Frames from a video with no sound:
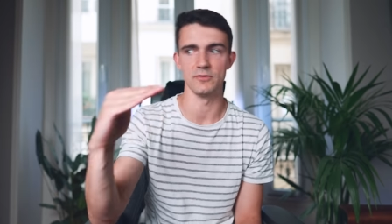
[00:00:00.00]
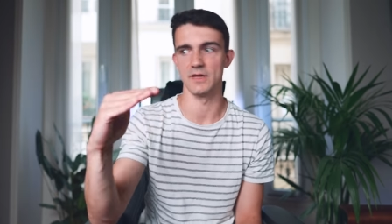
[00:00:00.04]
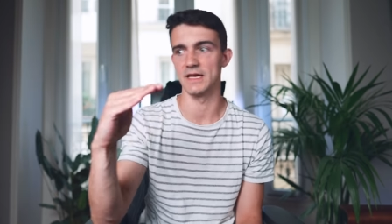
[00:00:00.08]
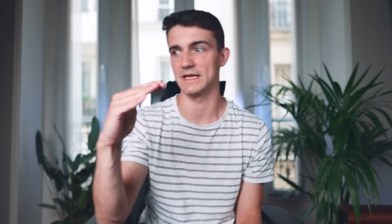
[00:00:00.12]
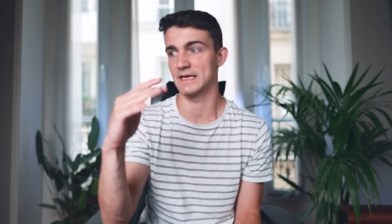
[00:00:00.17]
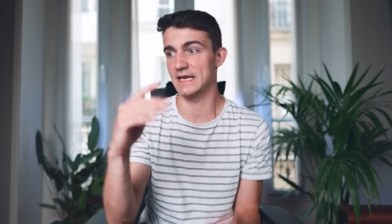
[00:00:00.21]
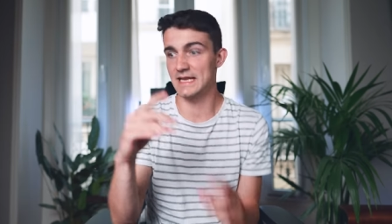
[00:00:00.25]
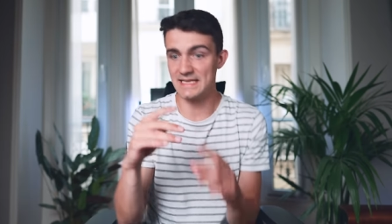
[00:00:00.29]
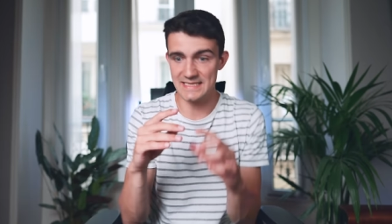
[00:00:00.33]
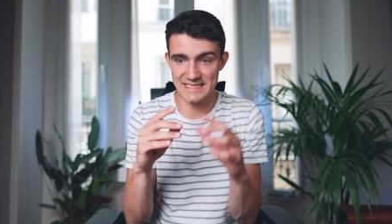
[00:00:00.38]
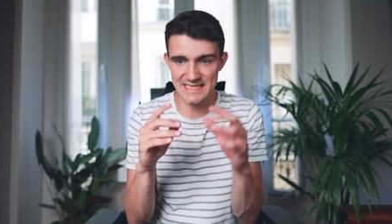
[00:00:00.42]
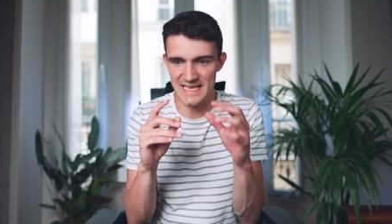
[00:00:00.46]
Like,
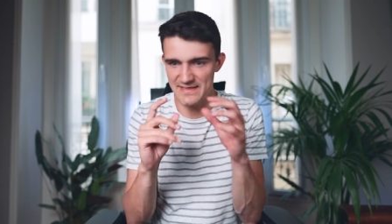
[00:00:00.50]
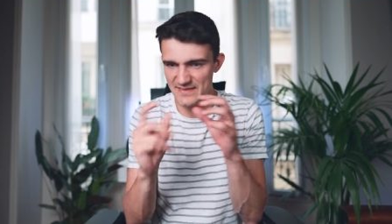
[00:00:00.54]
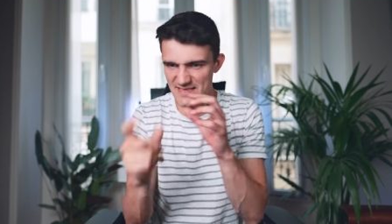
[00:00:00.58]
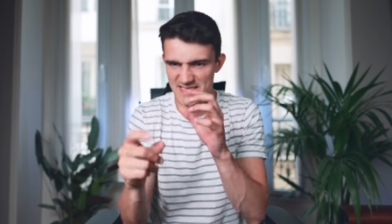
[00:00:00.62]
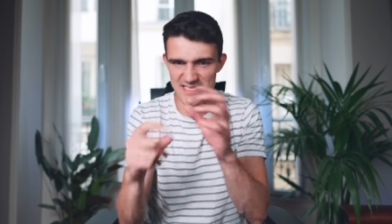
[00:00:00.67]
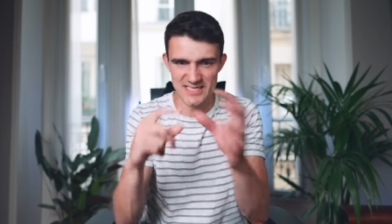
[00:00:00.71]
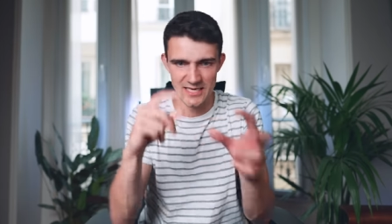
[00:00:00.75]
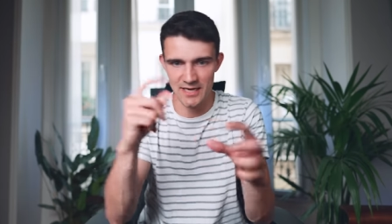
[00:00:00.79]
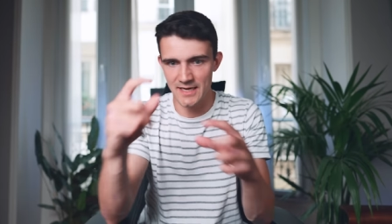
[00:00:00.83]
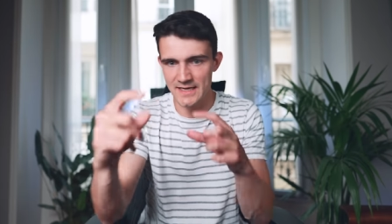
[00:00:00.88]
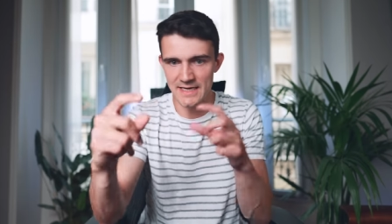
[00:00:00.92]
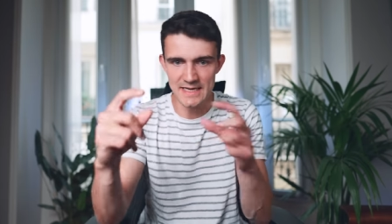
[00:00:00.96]
let's set these
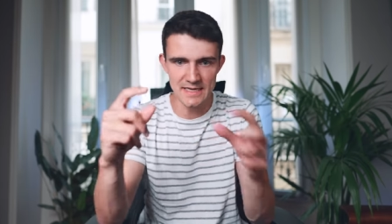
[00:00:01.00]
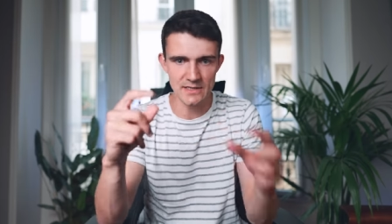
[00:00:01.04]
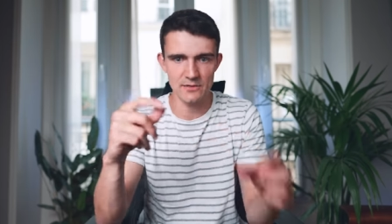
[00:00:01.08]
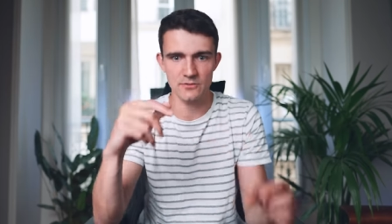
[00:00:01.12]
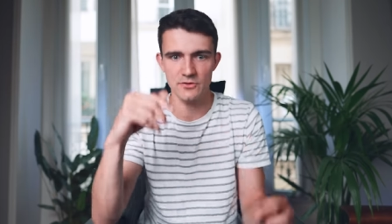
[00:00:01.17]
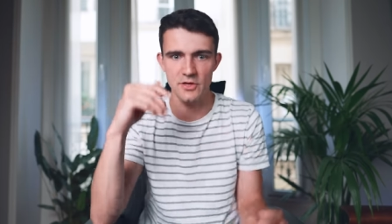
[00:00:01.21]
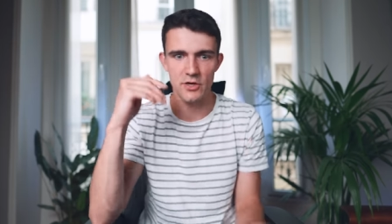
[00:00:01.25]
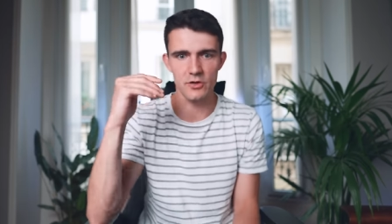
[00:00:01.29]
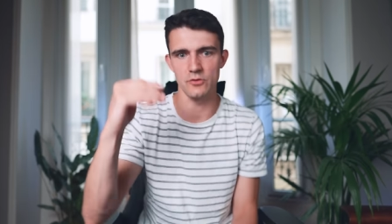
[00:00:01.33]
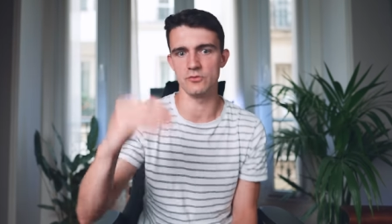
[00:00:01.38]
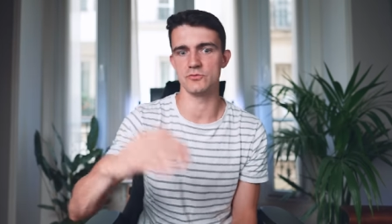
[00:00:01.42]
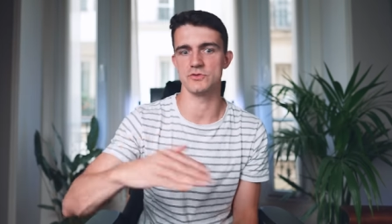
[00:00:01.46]
tiny little
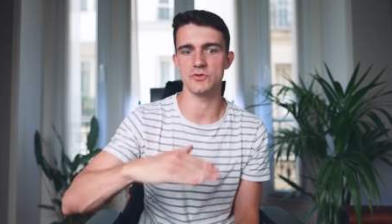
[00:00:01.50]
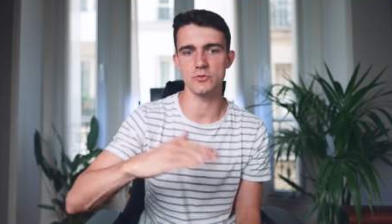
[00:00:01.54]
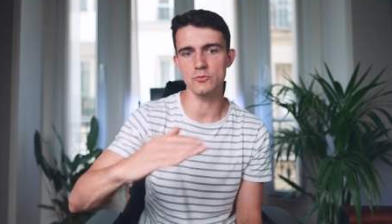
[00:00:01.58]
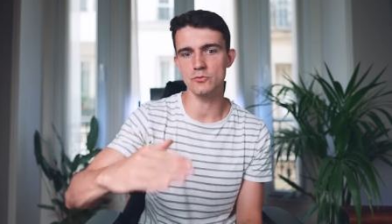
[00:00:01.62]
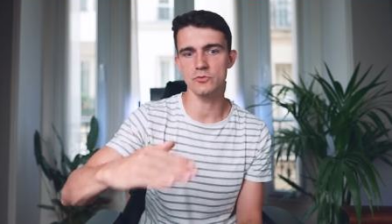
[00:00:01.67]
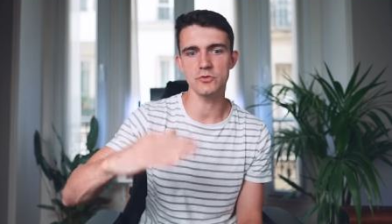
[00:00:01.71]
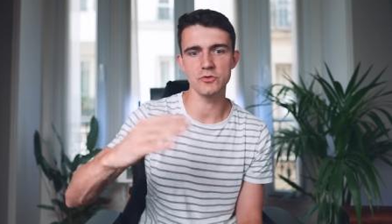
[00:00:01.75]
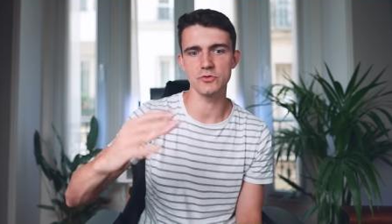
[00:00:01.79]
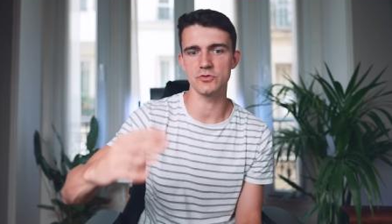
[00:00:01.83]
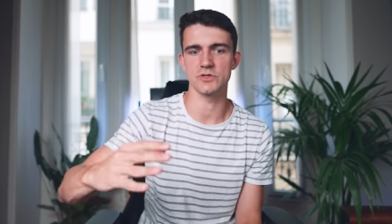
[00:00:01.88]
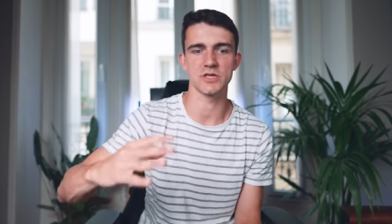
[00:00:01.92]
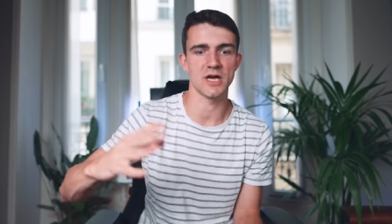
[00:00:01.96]
goals
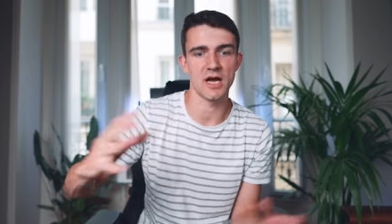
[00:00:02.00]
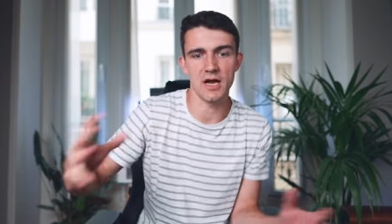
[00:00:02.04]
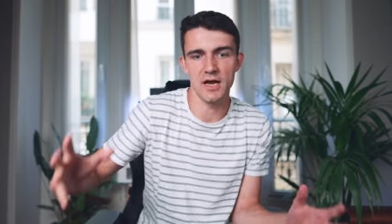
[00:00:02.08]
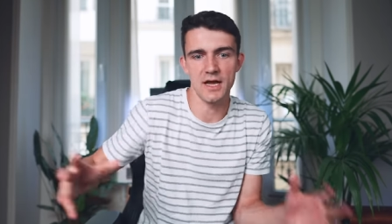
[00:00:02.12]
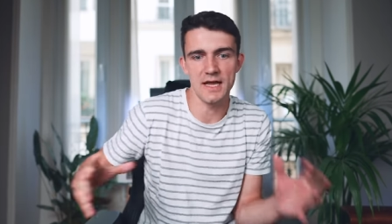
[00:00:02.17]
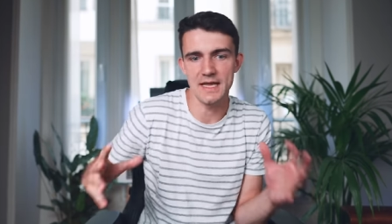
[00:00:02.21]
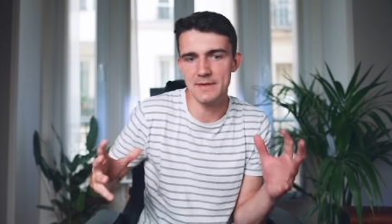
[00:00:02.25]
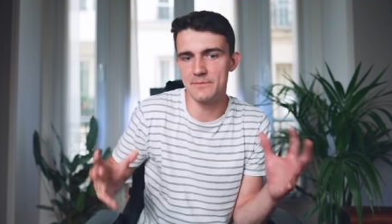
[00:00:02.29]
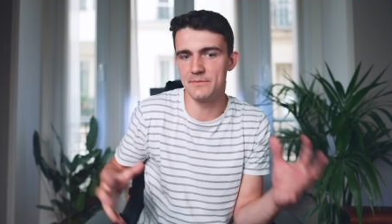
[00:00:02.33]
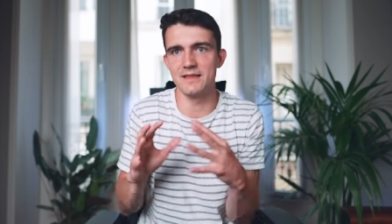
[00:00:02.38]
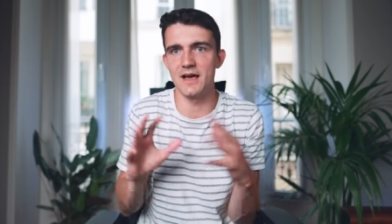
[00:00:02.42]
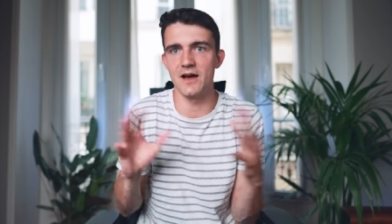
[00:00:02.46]
all the
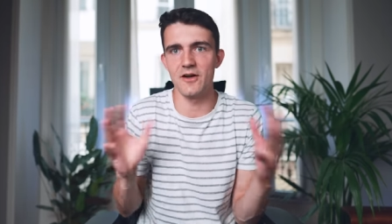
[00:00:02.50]
time.